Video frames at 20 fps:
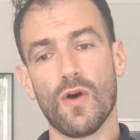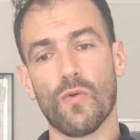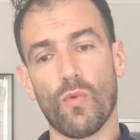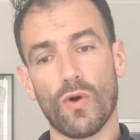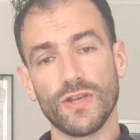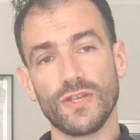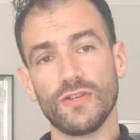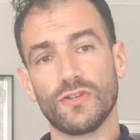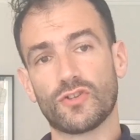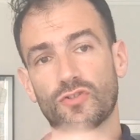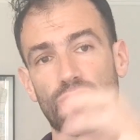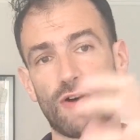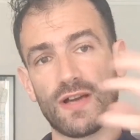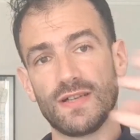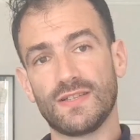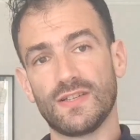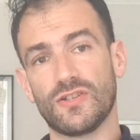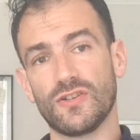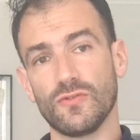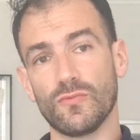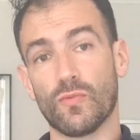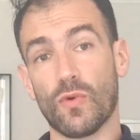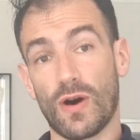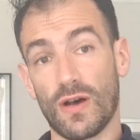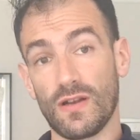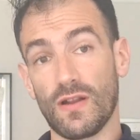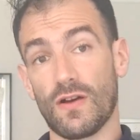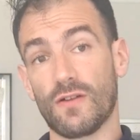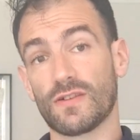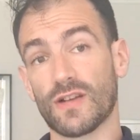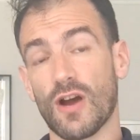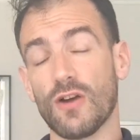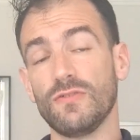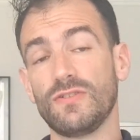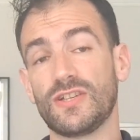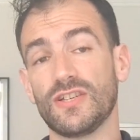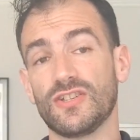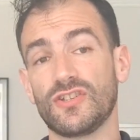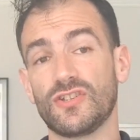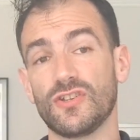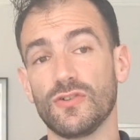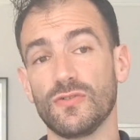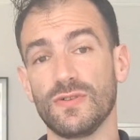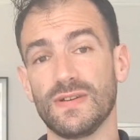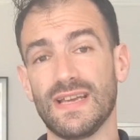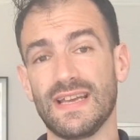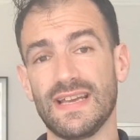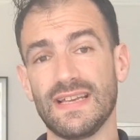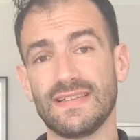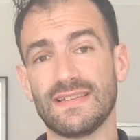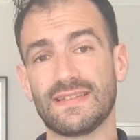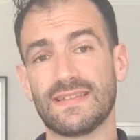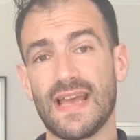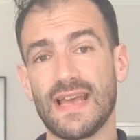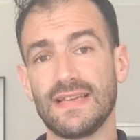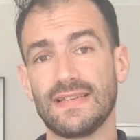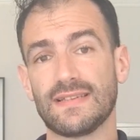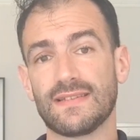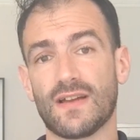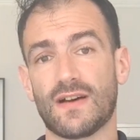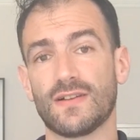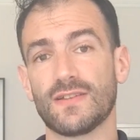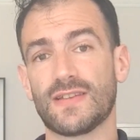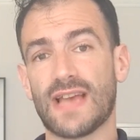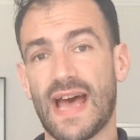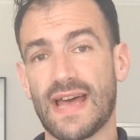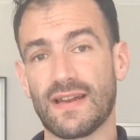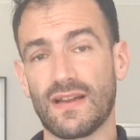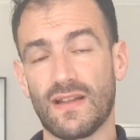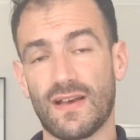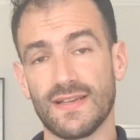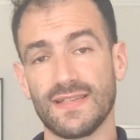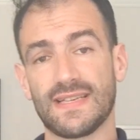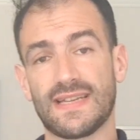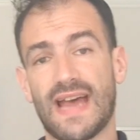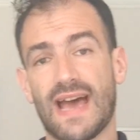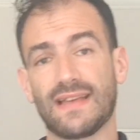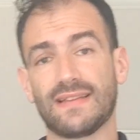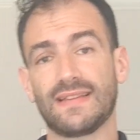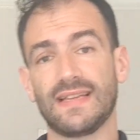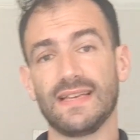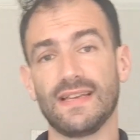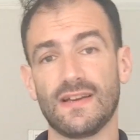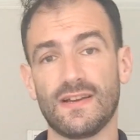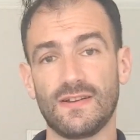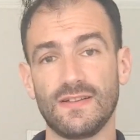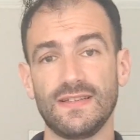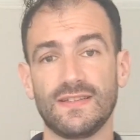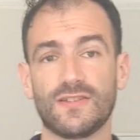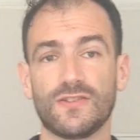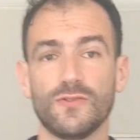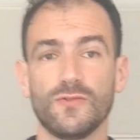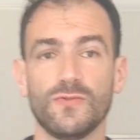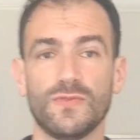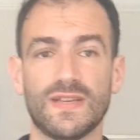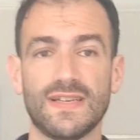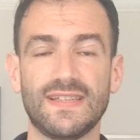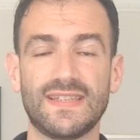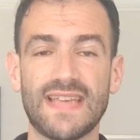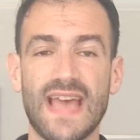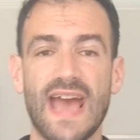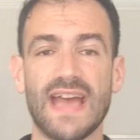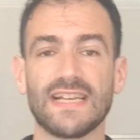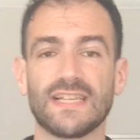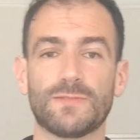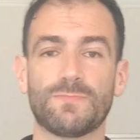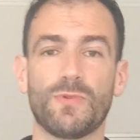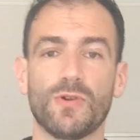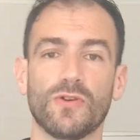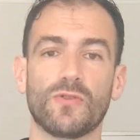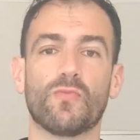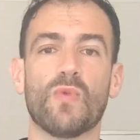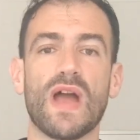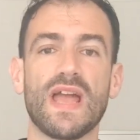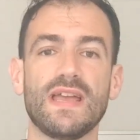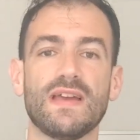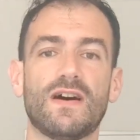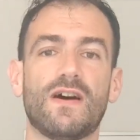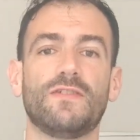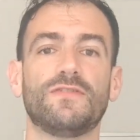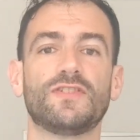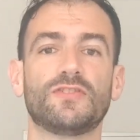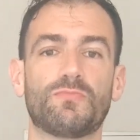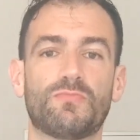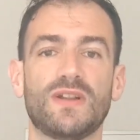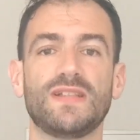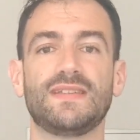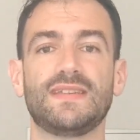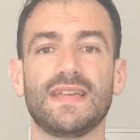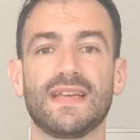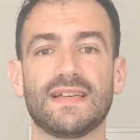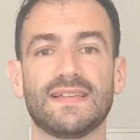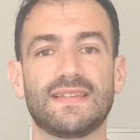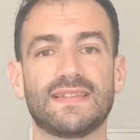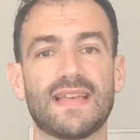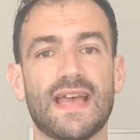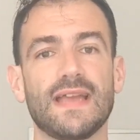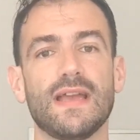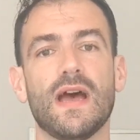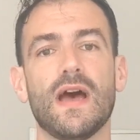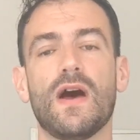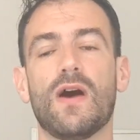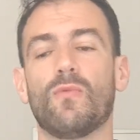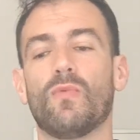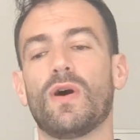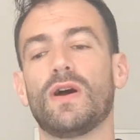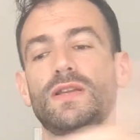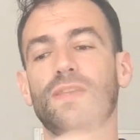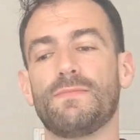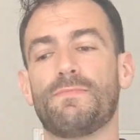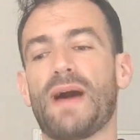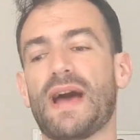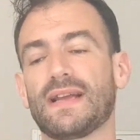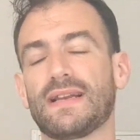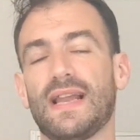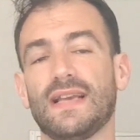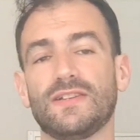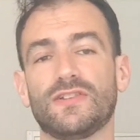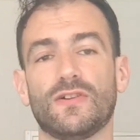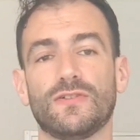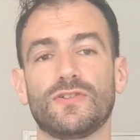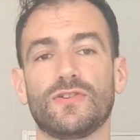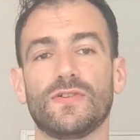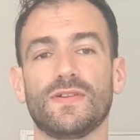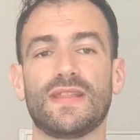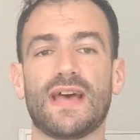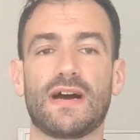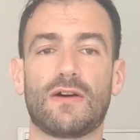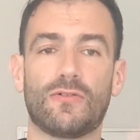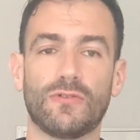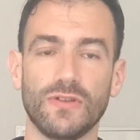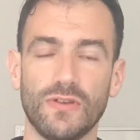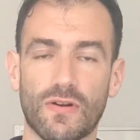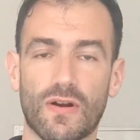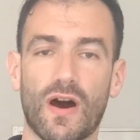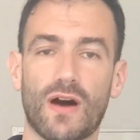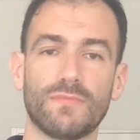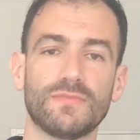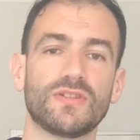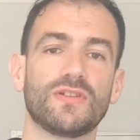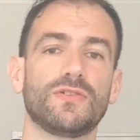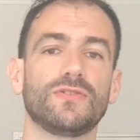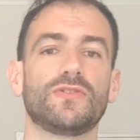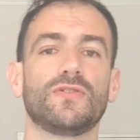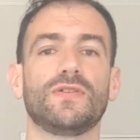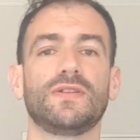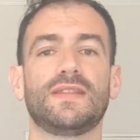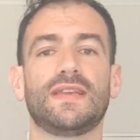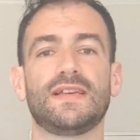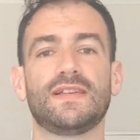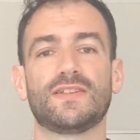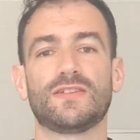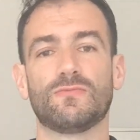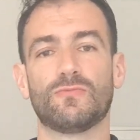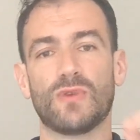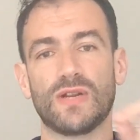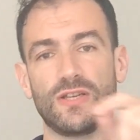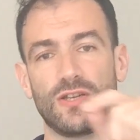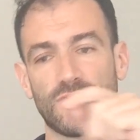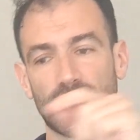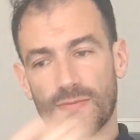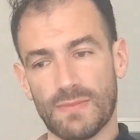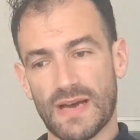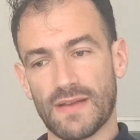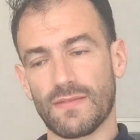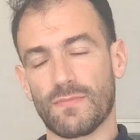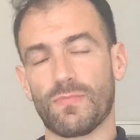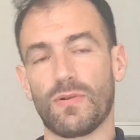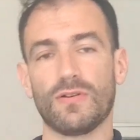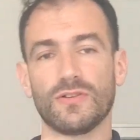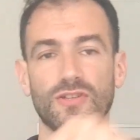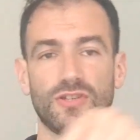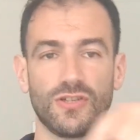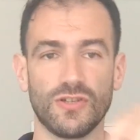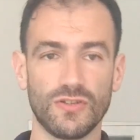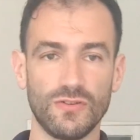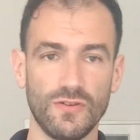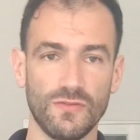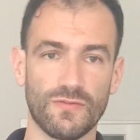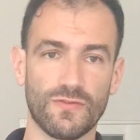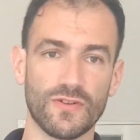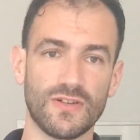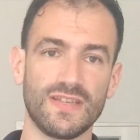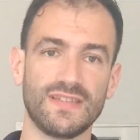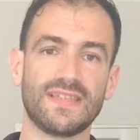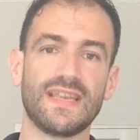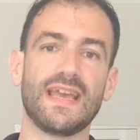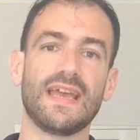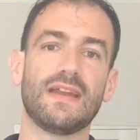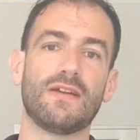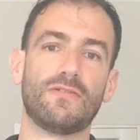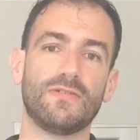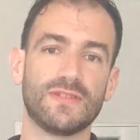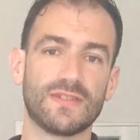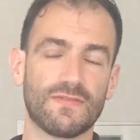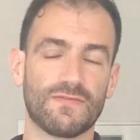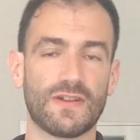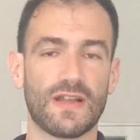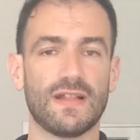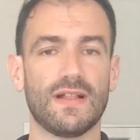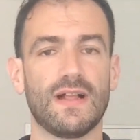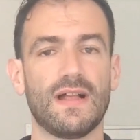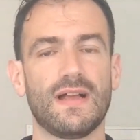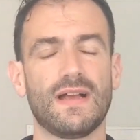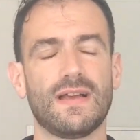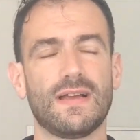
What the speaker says: What you try to do, what a lot of coaches do, is they start to analyze an athlete into the textbook way of sprinting and say, well, your back leg's not doing that, or your arm's not doing this. And when you come out of the blocks, your foot is here and stuff like that.